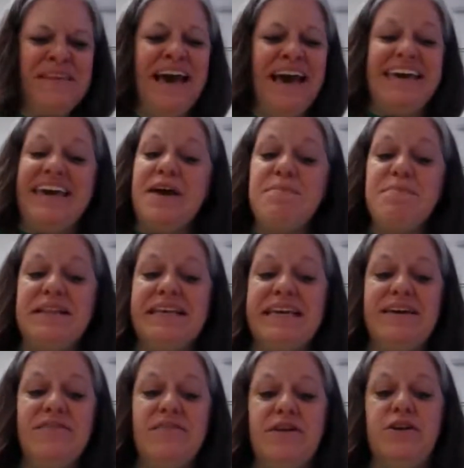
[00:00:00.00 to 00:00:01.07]
I can't
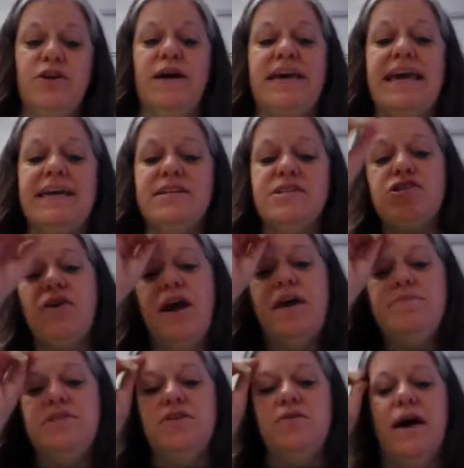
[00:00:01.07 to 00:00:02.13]
believe, no, I can't
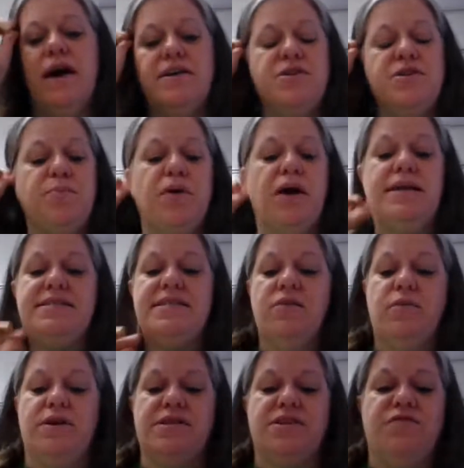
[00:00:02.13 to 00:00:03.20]
describe to you how surprised I
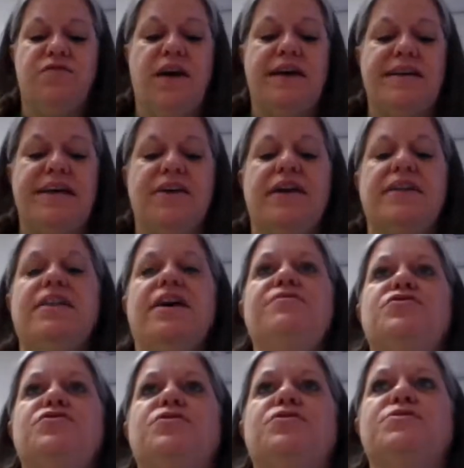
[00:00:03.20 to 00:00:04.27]
was to find out I
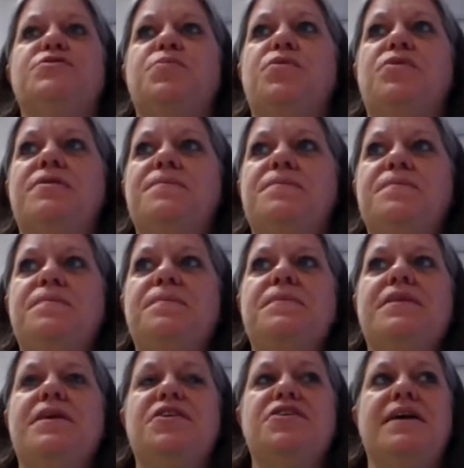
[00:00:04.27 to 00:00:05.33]
loved your old sport.
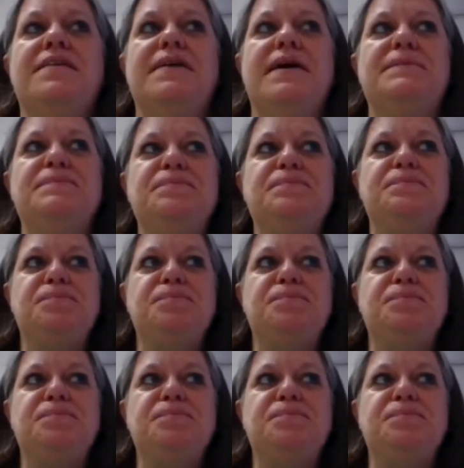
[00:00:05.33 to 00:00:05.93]
Underline that.